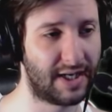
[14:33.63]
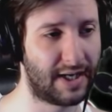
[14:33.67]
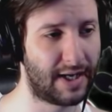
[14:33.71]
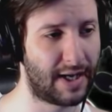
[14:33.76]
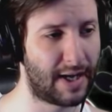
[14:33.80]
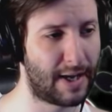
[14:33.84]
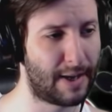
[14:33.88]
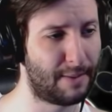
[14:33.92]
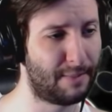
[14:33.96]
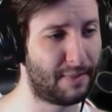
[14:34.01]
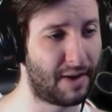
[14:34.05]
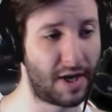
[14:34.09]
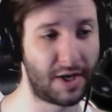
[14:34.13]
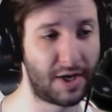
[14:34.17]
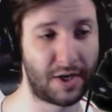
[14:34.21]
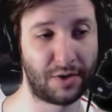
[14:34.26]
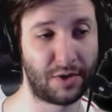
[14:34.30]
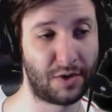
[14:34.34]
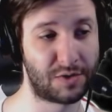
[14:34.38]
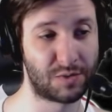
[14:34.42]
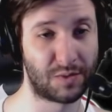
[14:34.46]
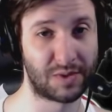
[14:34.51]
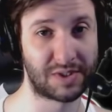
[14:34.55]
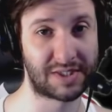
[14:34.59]
Um, I don't
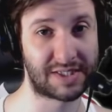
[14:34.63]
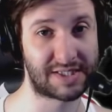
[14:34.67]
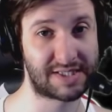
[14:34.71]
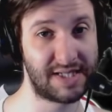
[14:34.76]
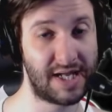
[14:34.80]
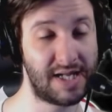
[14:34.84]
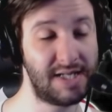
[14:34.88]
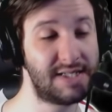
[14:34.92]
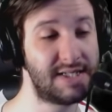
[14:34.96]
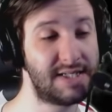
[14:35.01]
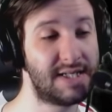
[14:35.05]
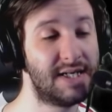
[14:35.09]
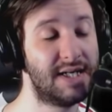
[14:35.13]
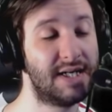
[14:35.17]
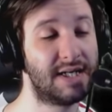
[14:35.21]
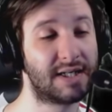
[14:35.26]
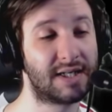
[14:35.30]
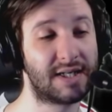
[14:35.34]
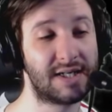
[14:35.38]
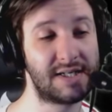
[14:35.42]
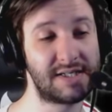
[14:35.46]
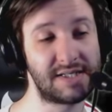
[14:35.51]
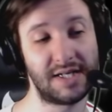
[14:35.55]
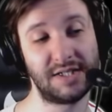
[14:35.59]
know to what extent,
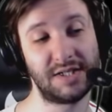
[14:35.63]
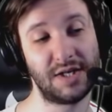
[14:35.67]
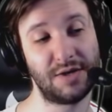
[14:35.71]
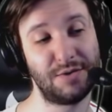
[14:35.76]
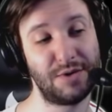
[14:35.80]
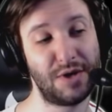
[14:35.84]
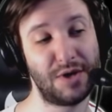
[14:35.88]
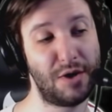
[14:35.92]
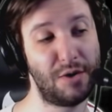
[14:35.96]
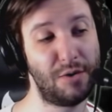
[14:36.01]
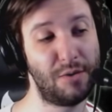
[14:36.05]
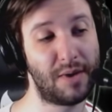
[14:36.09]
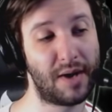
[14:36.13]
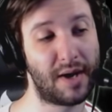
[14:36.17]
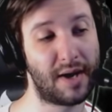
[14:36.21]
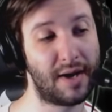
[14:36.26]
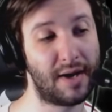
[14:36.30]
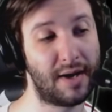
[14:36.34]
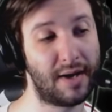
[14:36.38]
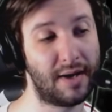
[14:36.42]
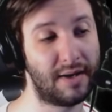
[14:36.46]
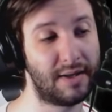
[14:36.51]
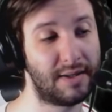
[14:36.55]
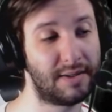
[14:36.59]
because I don't know,
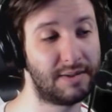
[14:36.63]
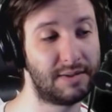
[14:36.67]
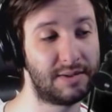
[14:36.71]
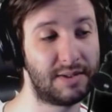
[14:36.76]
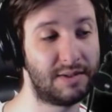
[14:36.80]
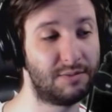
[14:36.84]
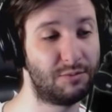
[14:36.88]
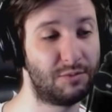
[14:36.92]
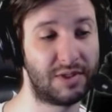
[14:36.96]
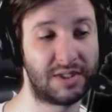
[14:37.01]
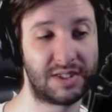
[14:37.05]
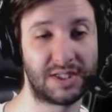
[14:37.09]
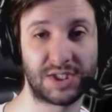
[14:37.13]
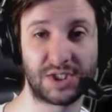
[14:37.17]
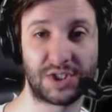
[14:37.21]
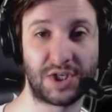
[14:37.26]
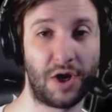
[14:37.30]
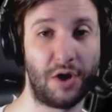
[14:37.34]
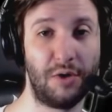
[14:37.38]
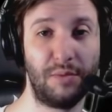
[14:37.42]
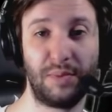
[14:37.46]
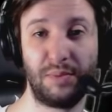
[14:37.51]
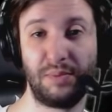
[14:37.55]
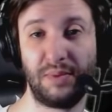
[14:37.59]
uh, with the
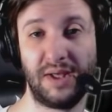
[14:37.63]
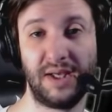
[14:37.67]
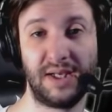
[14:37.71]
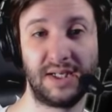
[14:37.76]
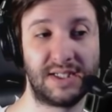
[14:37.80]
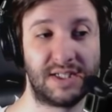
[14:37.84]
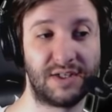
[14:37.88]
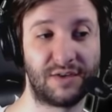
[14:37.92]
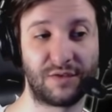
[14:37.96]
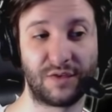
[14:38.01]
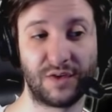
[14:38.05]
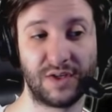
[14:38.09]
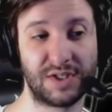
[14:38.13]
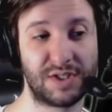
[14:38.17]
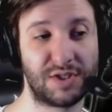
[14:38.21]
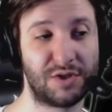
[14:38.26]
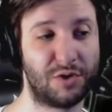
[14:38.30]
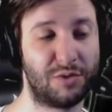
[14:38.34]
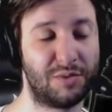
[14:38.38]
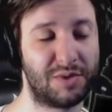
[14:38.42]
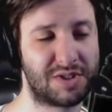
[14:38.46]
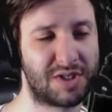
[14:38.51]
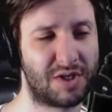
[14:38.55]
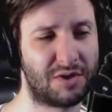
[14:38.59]
scope being different to
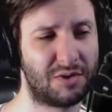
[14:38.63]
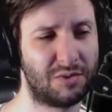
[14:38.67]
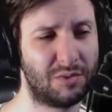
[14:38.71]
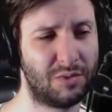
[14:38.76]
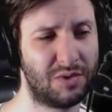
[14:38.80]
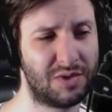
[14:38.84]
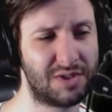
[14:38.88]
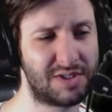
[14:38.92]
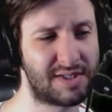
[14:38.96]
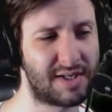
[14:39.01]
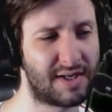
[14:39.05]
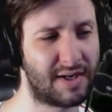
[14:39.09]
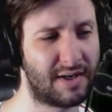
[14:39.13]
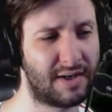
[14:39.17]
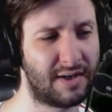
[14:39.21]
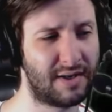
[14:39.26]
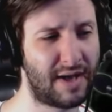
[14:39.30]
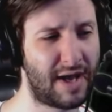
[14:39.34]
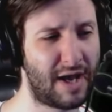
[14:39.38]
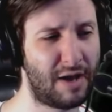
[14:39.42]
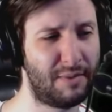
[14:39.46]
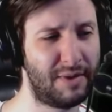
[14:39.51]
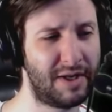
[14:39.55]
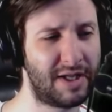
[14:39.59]
normal Total Wars, uh,
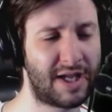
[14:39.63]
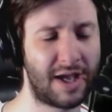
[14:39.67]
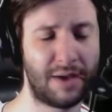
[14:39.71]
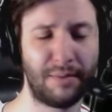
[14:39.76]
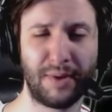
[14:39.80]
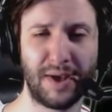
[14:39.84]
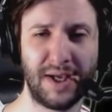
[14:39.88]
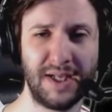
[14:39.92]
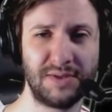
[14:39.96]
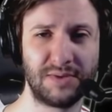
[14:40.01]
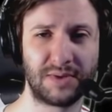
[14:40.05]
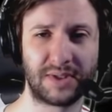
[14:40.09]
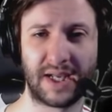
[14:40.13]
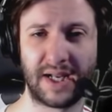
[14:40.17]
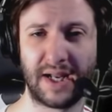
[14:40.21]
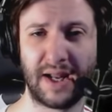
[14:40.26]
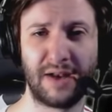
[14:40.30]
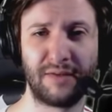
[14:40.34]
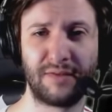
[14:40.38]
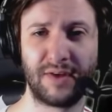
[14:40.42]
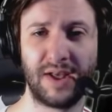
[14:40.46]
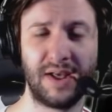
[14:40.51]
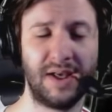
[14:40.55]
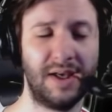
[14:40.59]
how many campaigns we'll get out
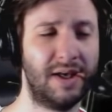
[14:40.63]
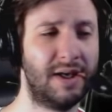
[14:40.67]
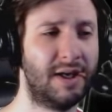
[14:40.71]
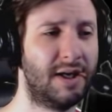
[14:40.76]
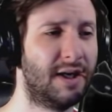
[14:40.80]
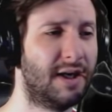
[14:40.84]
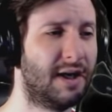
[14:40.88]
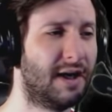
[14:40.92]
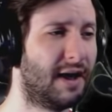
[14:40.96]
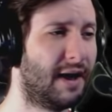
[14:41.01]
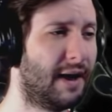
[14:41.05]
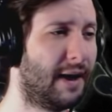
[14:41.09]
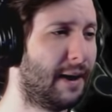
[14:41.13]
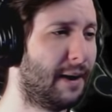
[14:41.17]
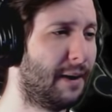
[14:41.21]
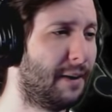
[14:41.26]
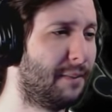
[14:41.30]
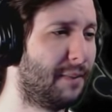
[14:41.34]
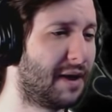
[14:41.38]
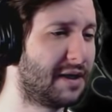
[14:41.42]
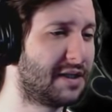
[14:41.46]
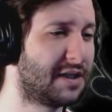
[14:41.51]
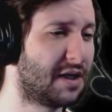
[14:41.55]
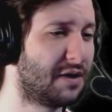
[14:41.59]
of it. Um,
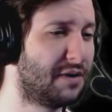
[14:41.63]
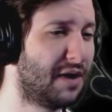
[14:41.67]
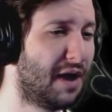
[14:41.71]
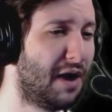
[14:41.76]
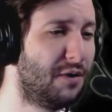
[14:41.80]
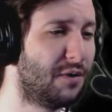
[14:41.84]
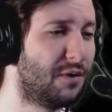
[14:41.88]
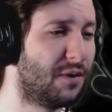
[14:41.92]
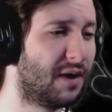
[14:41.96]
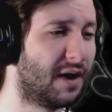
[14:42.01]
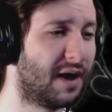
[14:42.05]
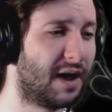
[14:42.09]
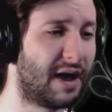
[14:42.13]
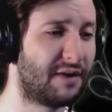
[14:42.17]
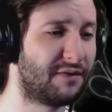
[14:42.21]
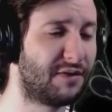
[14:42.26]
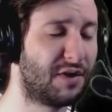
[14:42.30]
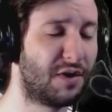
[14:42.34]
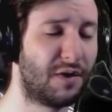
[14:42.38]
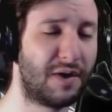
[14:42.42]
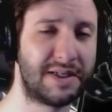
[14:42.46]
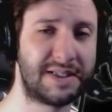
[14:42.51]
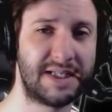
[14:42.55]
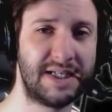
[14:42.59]
I don't know. I have
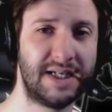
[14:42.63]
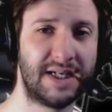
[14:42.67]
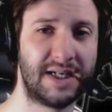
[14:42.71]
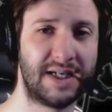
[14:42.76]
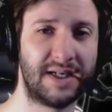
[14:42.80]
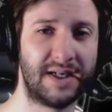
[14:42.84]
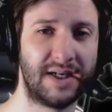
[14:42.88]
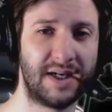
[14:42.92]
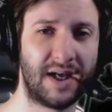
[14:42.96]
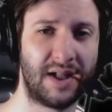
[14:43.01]
no idea.